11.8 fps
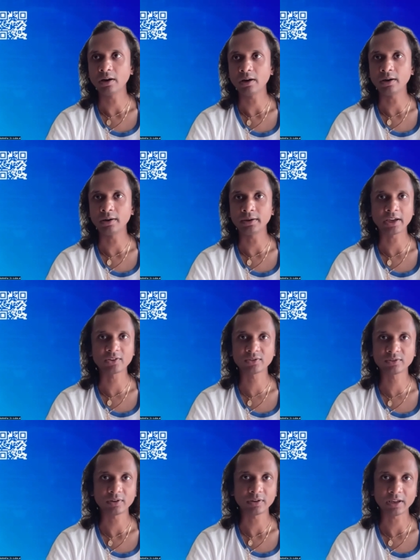uh,
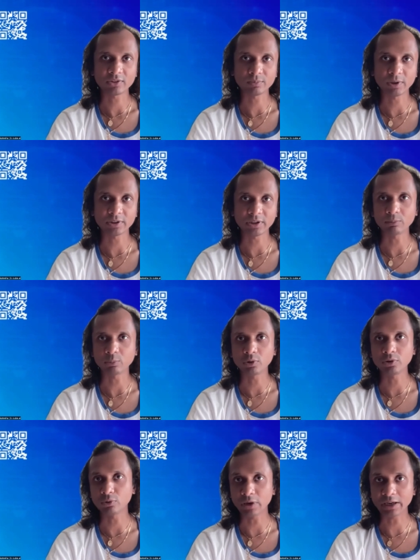next next month i'm
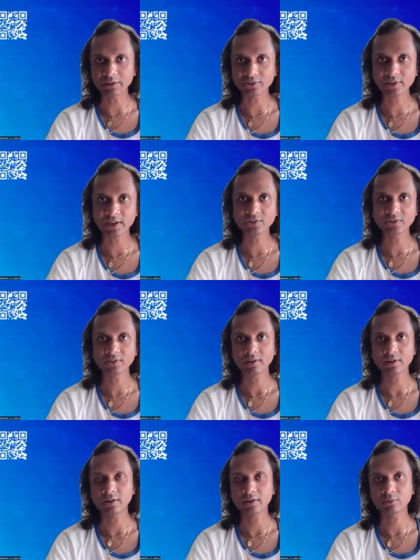going to united states
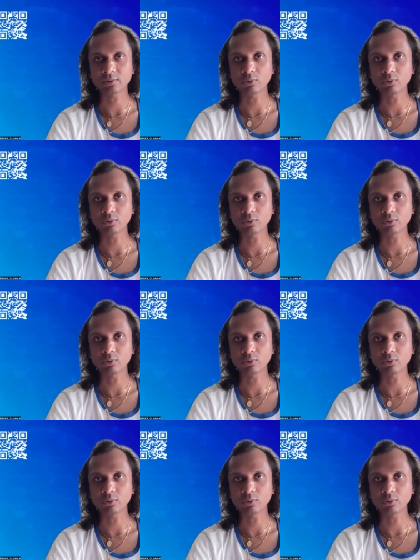uh,